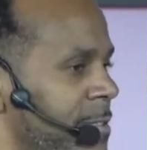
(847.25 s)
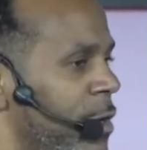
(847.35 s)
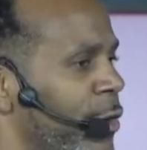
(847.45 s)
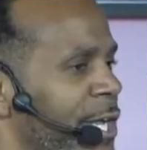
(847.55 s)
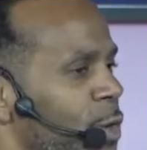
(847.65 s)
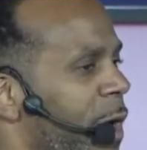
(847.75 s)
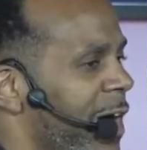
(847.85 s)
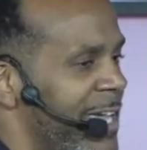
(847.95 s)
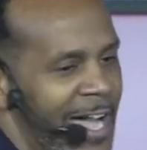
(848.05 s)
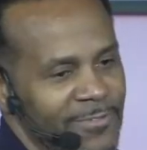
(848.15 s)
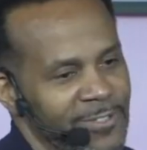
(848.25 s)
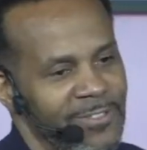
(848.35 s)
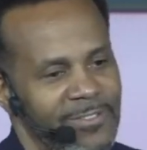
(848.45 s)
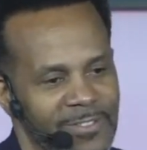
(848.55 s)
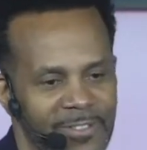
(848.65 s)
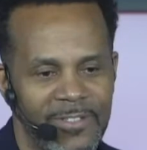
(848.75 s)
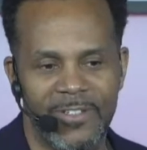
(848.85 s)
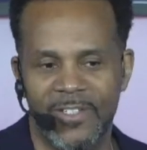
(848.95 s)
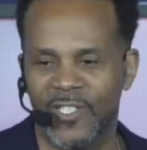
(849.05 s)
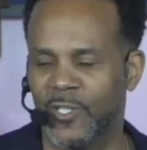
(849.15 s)
who do you walk after?
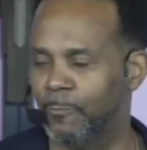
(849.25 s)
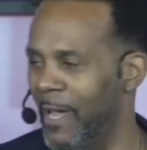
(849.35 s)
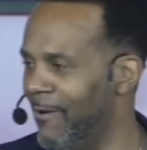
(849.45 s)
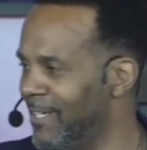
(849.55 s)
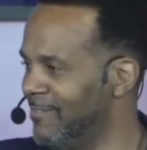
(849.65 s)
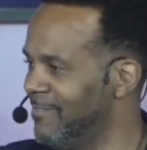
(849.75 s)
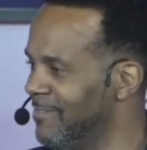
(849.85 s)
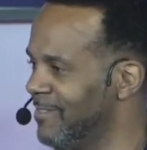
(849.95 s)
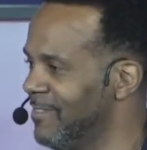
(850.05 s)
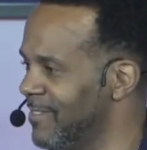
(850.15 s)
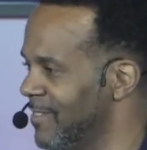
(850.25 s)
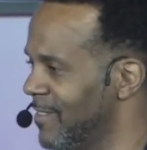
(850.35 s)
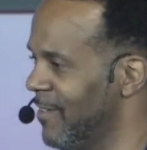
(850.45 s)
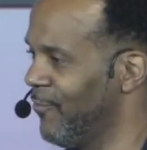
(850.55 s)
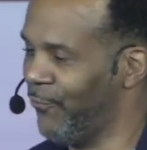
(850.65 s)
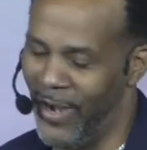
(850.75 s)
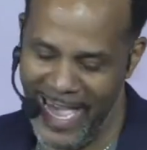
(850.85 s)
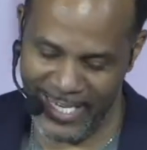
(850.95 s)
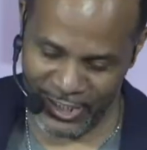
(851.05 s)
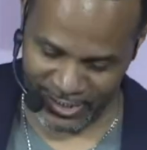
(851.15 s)
Spirit,
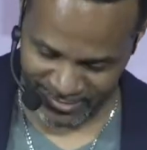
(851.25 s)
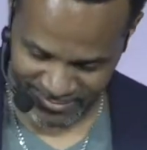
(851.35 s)
flesh.